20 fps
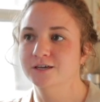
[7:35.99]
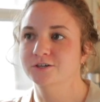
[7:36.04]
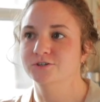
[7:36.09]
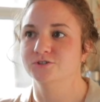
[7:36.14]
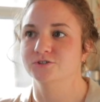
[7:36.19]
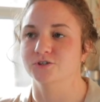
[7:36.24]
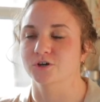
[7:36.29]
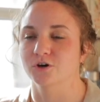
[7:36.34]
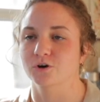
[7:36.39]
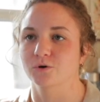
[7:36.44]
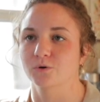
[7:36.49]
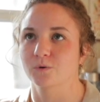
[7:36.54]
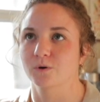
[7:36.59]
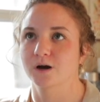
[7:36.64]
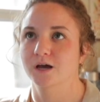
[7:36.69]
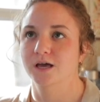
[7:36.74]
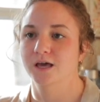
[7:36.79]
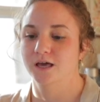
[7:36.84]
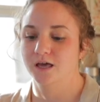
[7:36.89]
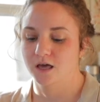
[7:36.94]
So
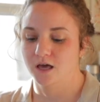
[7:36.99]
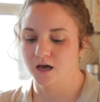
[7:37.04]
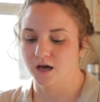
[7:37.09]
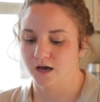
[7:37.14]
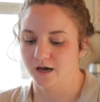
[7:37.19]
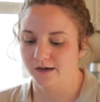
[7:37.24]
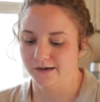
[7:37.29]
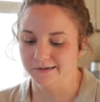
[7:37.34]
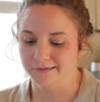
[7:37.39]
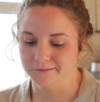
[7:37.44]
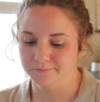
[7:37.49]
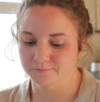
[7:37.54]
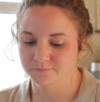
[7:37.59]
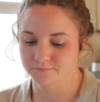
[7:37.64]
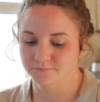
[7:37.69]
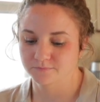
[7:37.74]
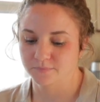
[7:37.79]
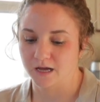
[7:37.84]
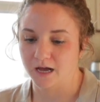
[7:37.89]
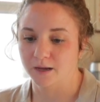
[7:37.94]

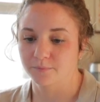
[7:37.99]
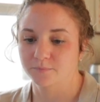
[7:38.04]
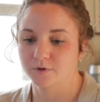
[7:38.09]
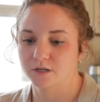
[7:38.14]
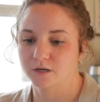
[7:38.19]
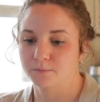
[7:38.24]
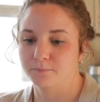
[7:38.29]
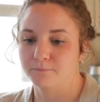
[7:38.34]
I'm gonna